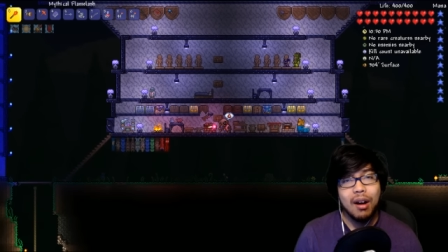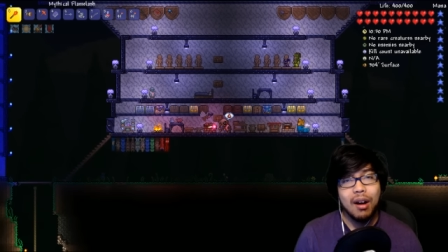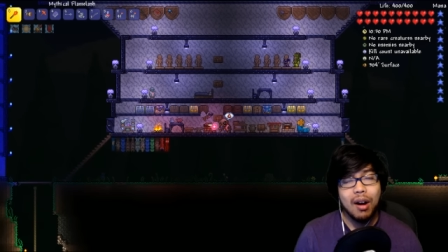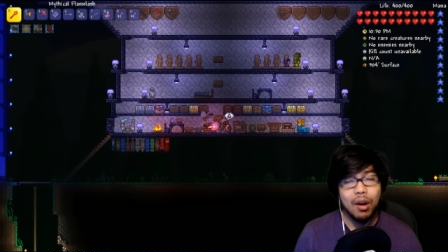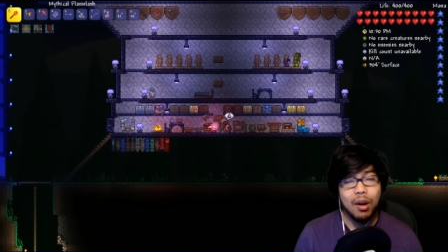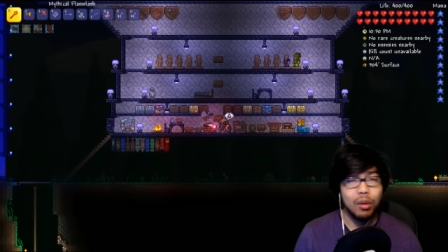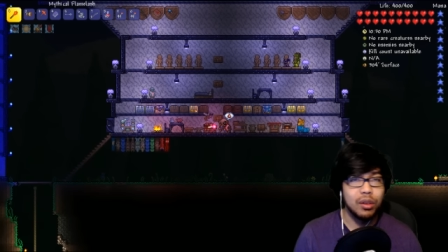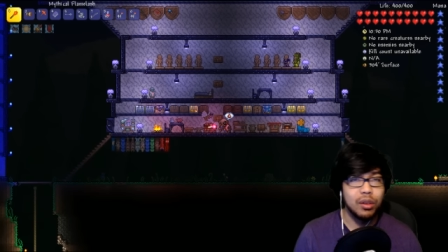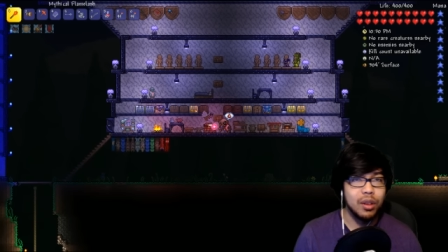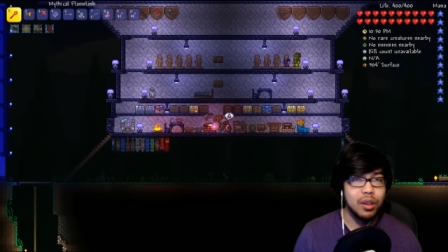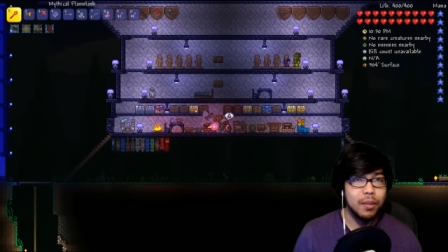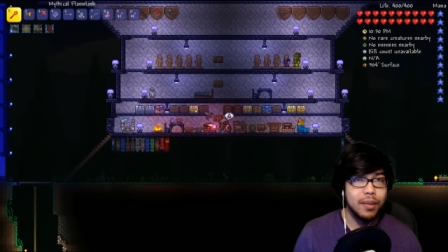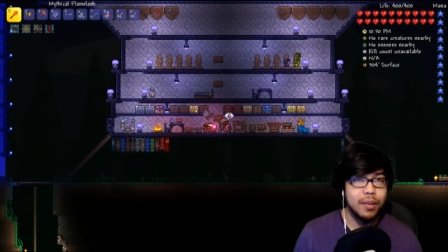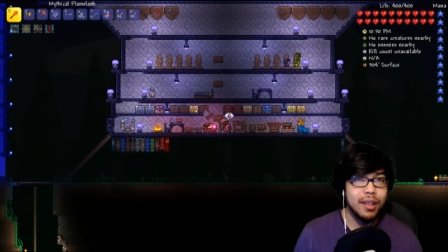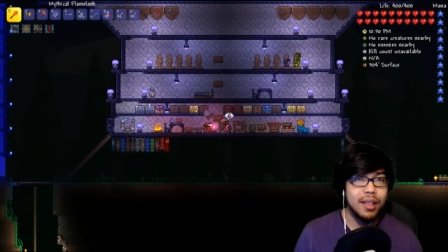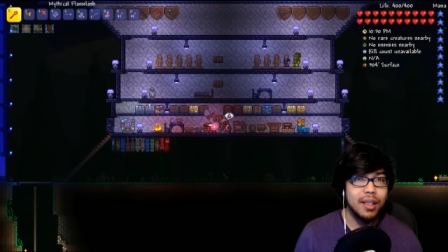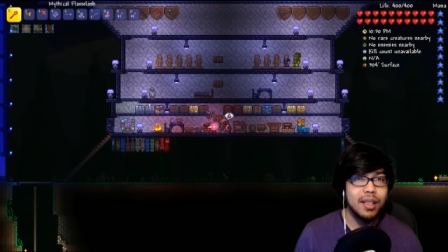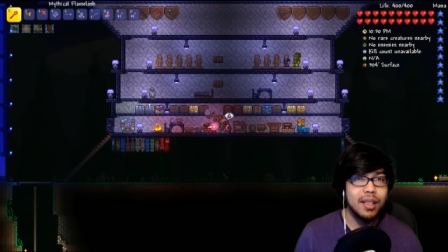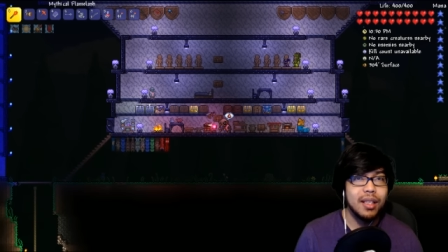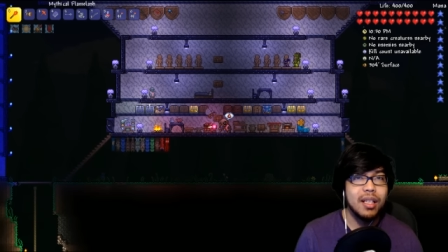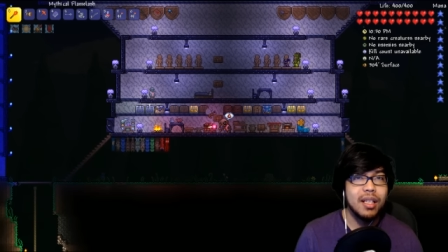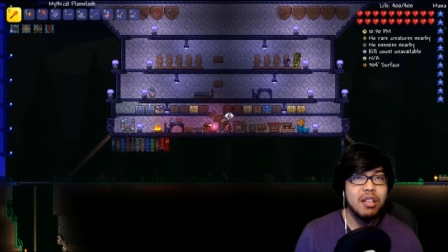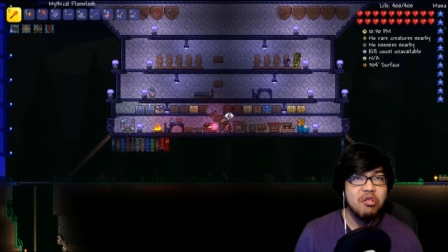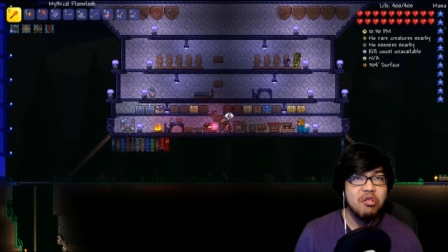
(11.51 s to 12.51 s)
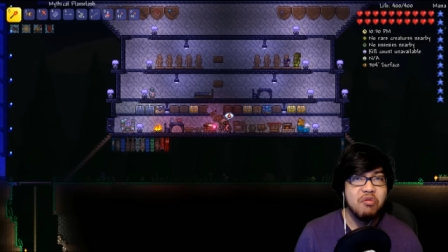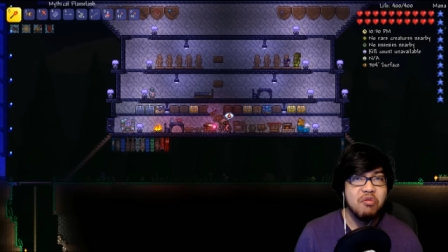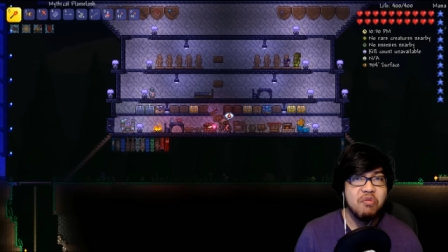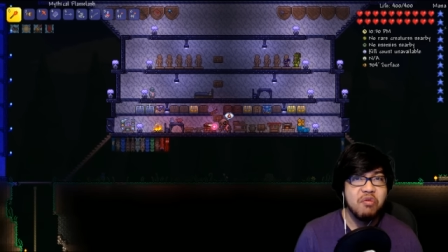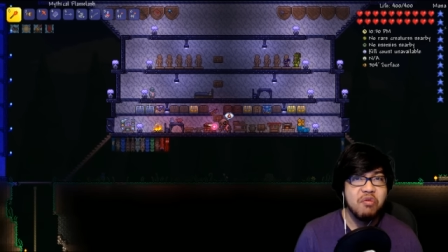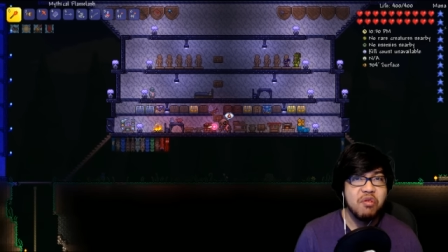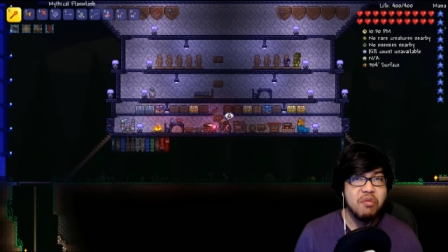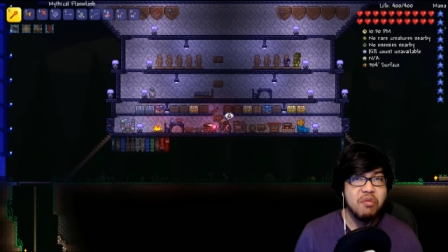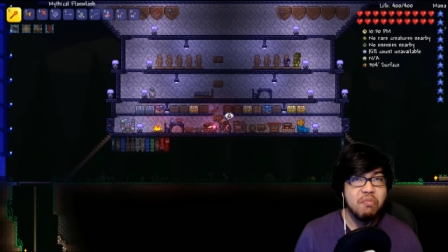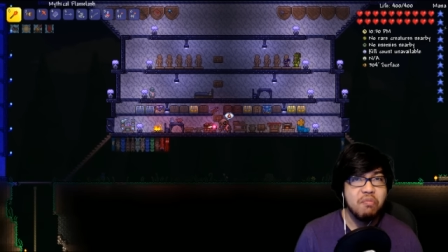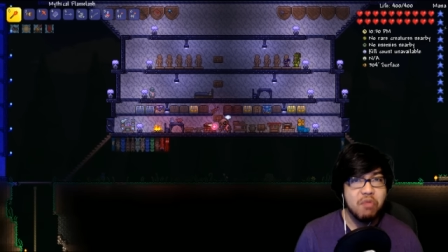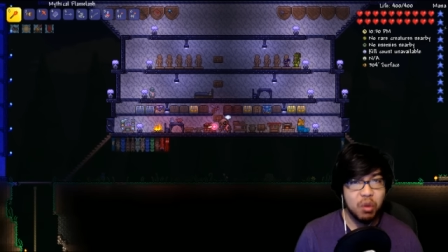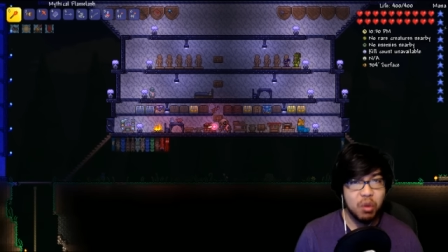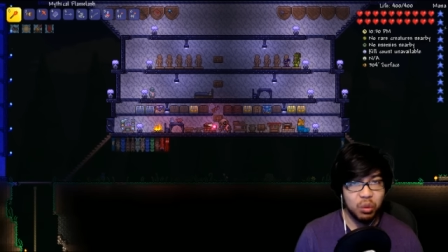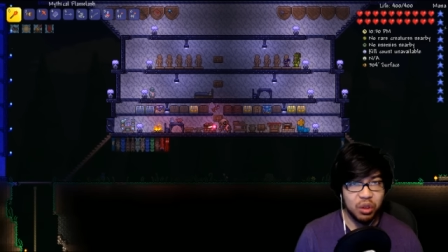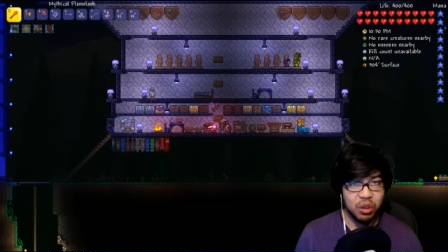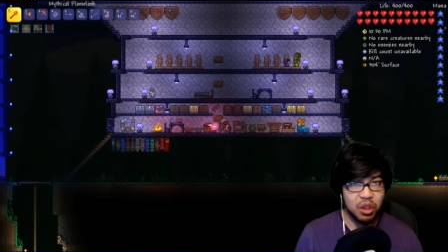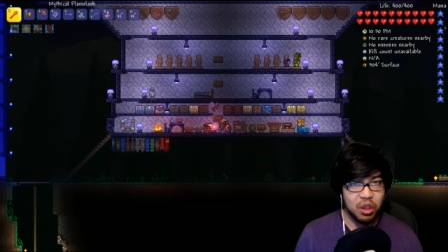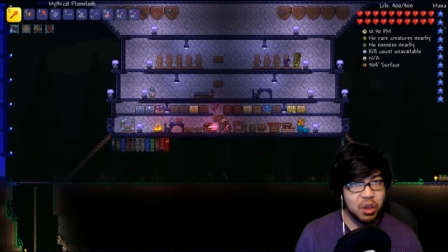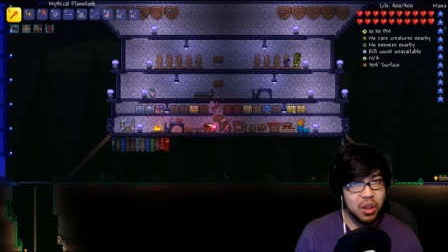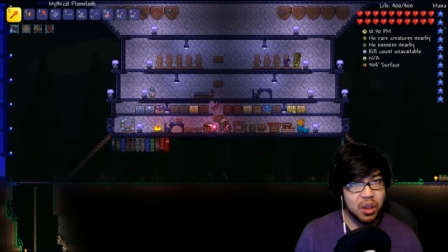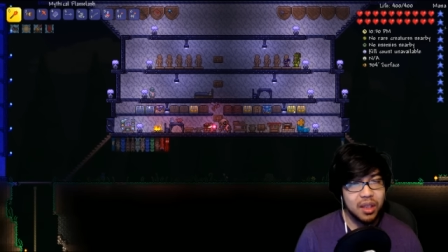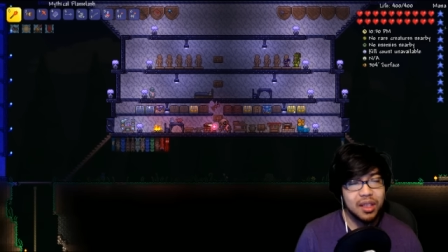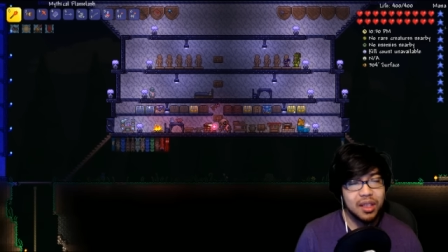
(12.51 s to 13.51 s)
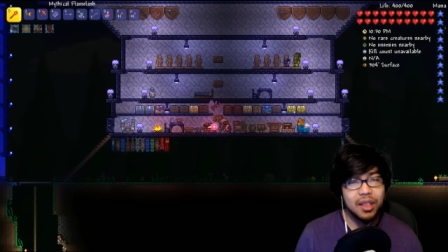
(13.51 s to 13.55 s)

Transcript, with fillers: ultimately the Moon Lord.